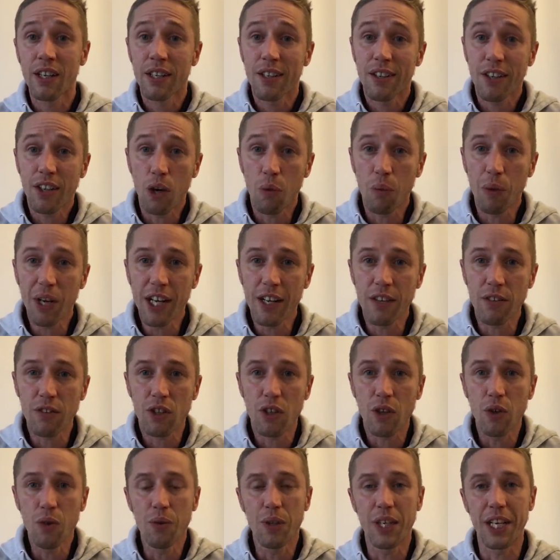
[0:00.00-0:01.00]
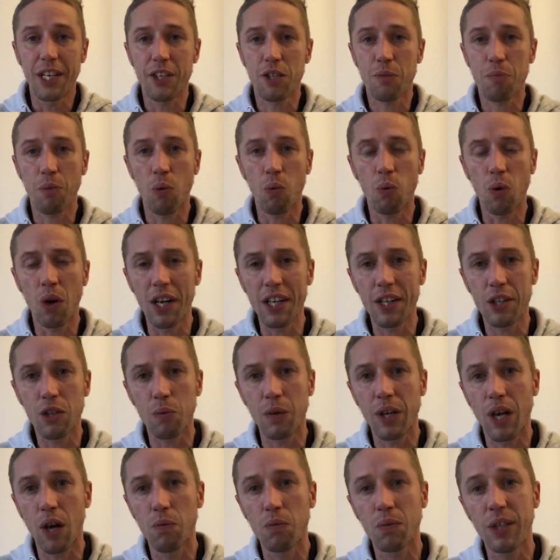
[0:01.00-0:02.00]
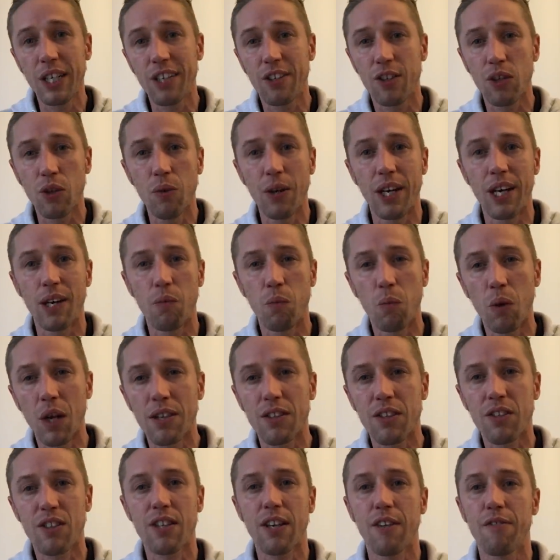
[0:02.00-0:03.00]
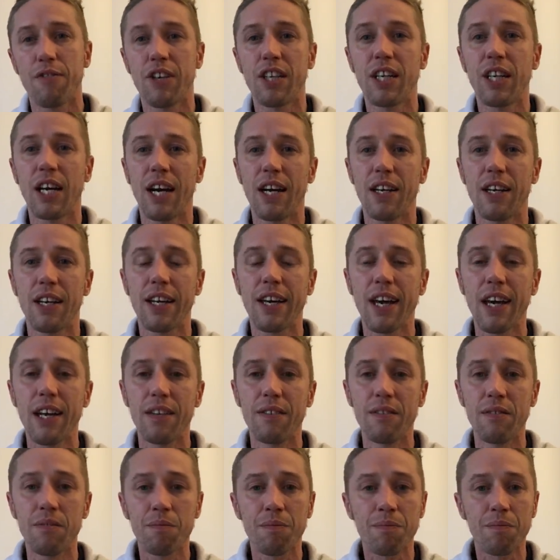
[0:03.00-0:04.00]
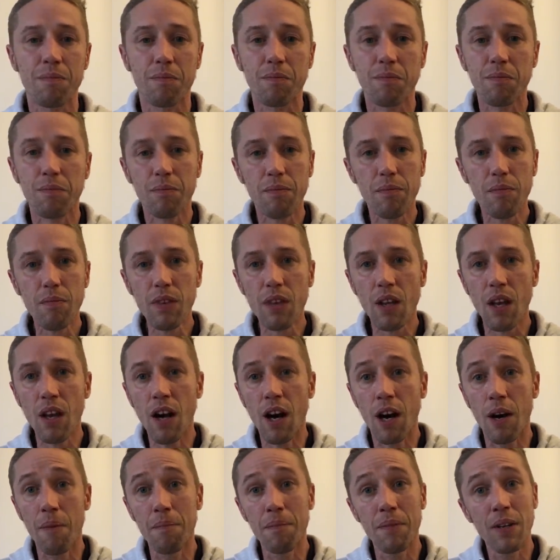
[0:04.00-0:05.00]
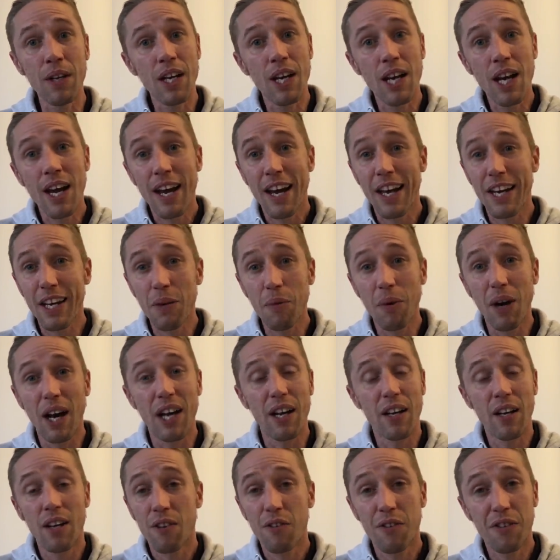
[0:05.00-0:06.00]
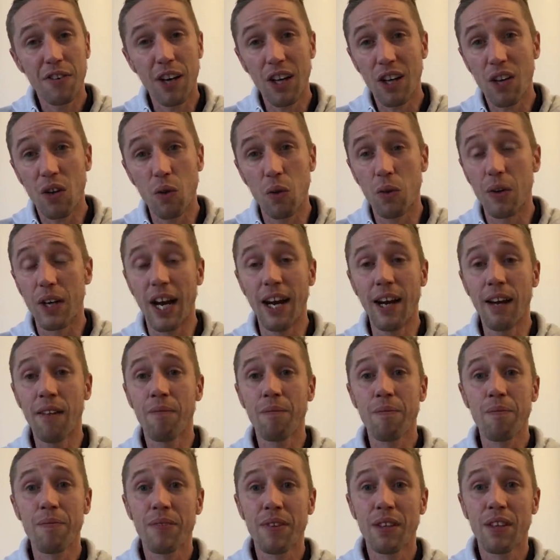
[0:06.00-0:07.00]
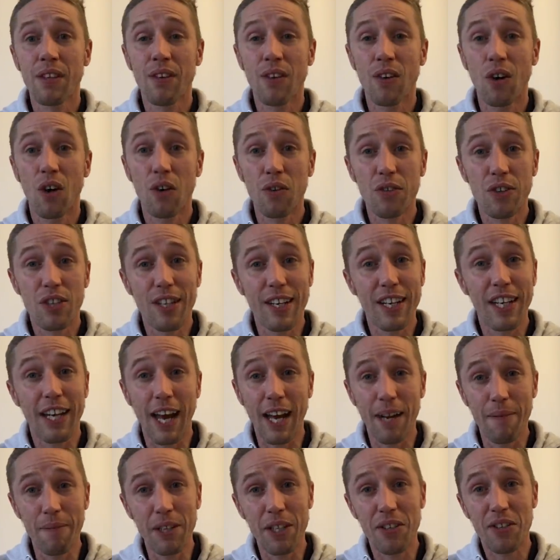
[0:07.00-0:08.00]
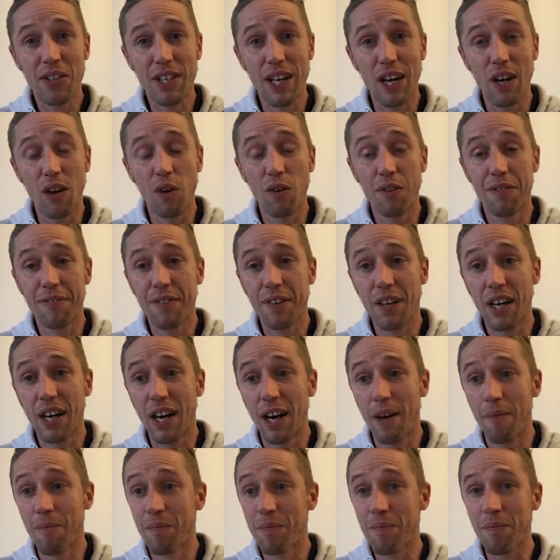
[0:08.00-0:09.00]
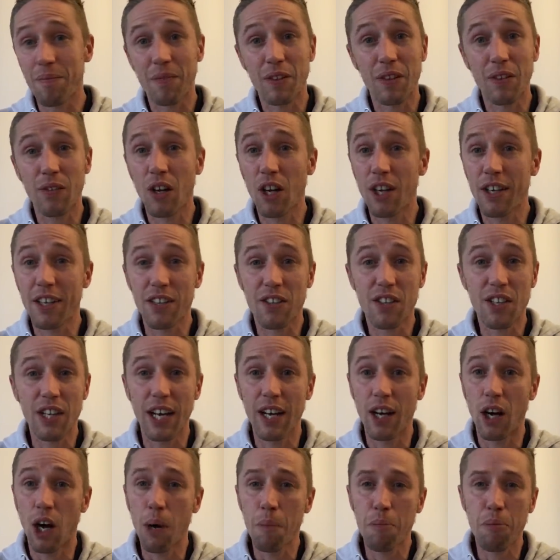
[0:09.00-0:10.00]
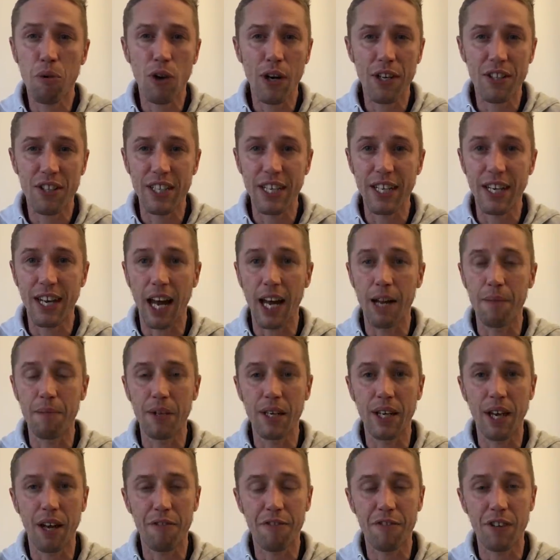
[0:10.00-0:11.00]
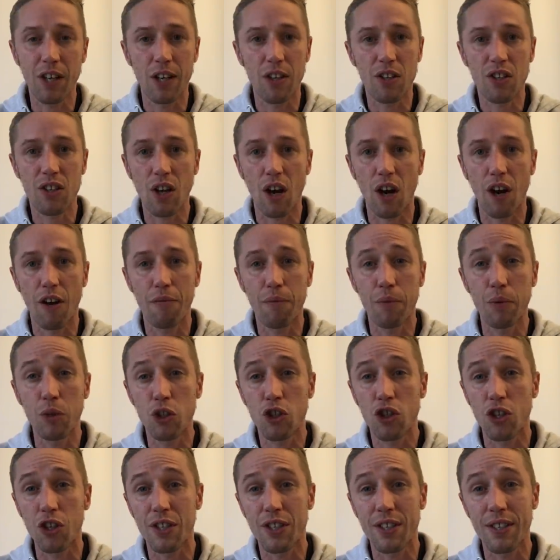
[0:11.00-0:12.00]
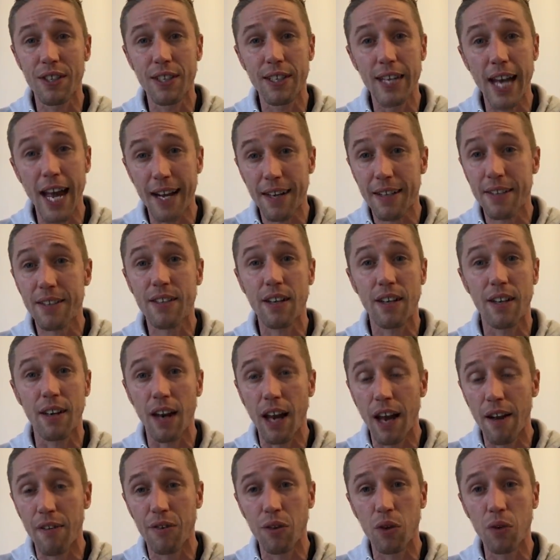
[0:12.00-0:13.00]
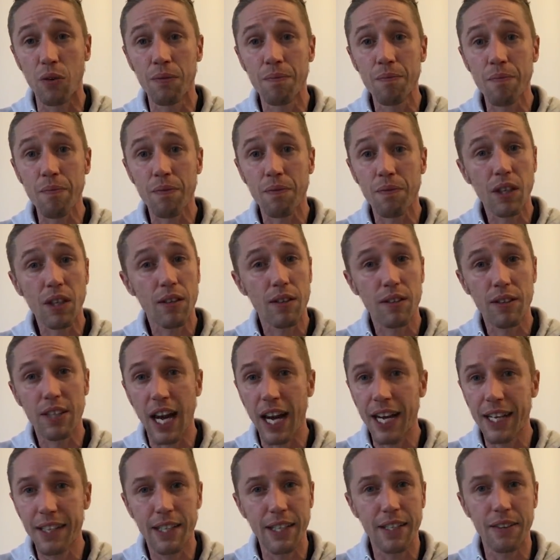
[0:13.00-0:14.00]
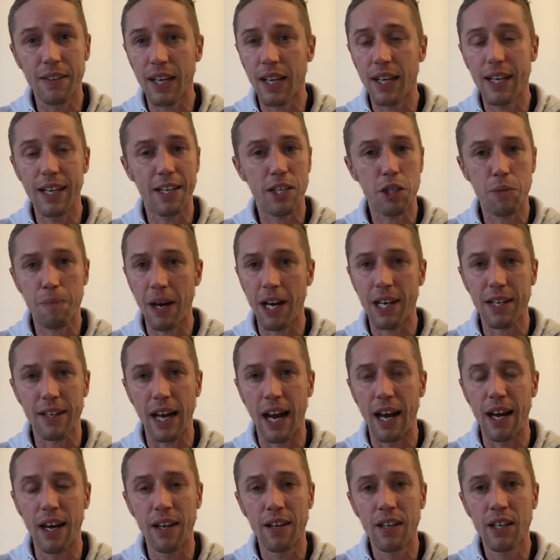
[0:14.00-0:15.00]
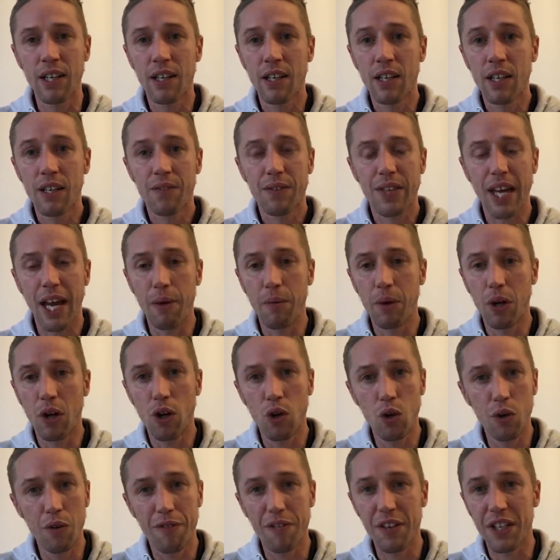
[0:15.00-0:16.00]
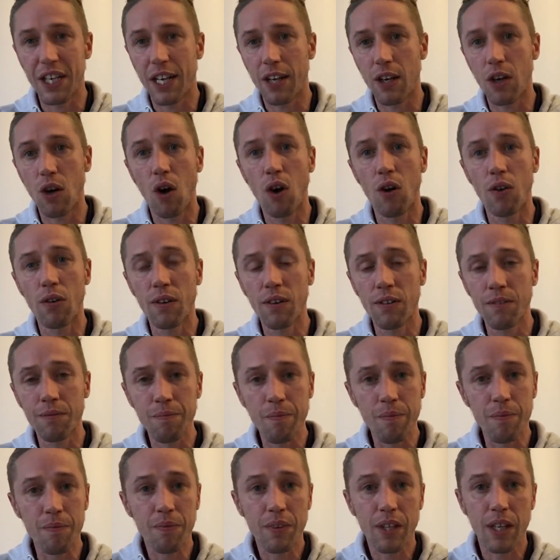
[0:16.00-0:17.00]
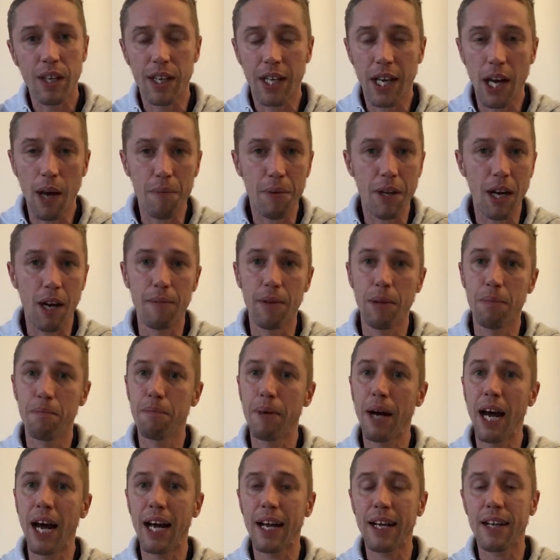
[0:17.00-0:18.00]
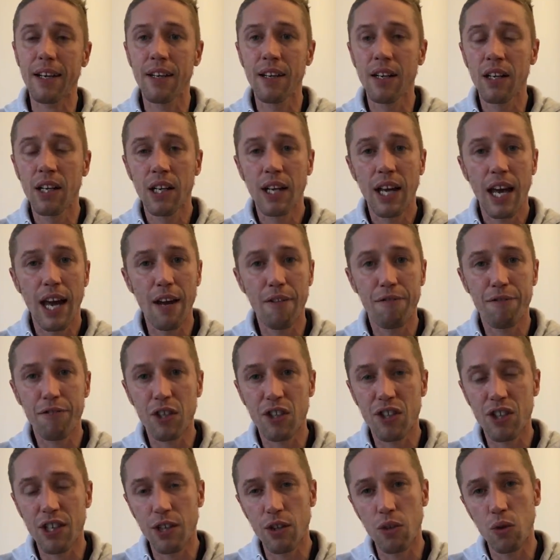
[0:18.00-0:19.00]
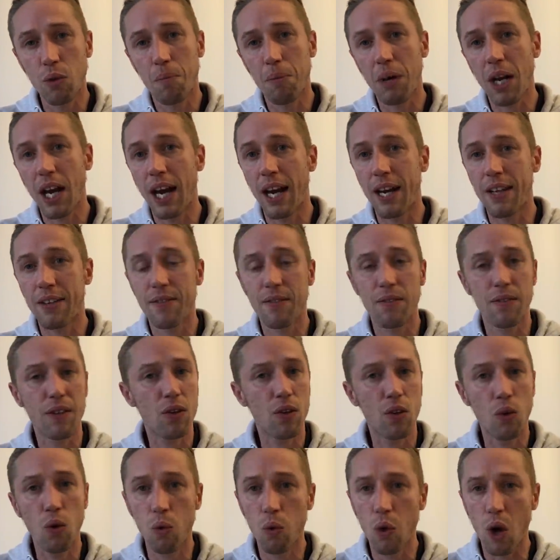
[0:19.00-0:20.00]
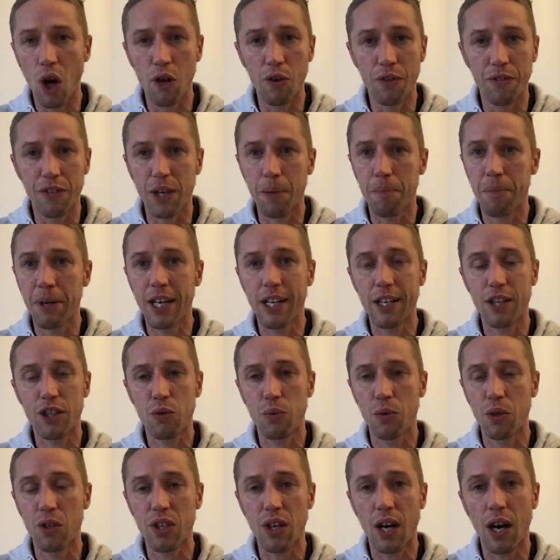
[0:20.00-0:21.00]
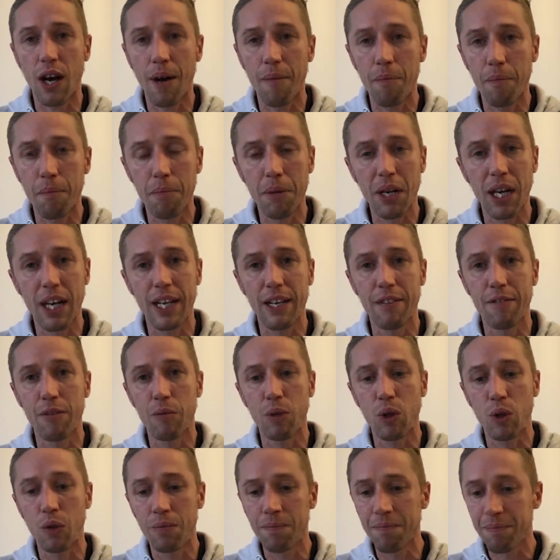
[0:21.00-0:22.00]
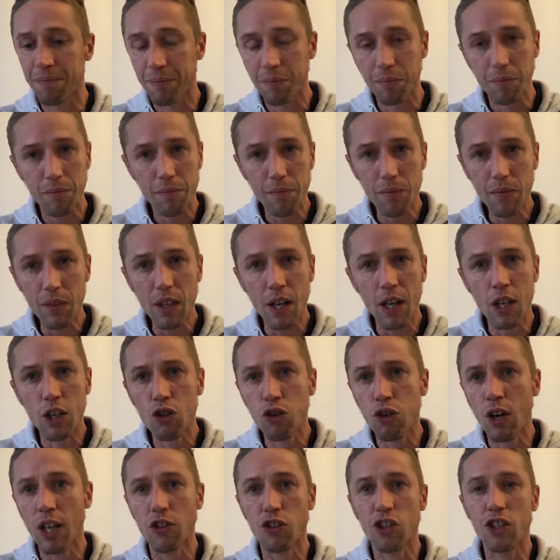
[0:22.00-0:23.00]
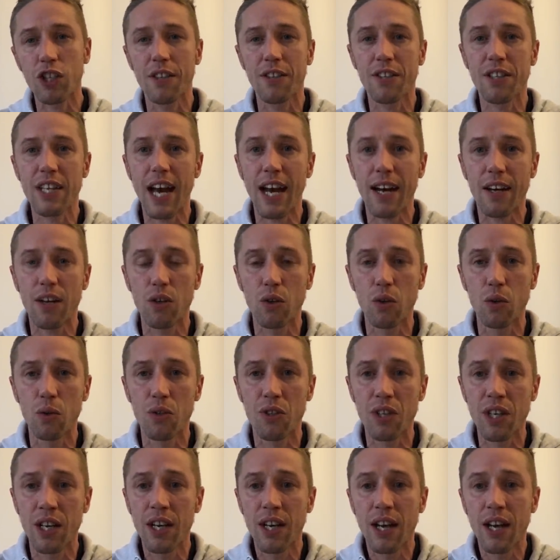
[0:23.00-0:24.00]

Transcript: You know, we can do this, but why do we only do it once every now and again? Anyway, fuck all that. Onto the game itself. Like I say, our pressing game in that first half was just next level. They didn't expect that. They were hoofing it long. It kept coming back. Every single player all over the pitch was unbelievable. Crunching tackles.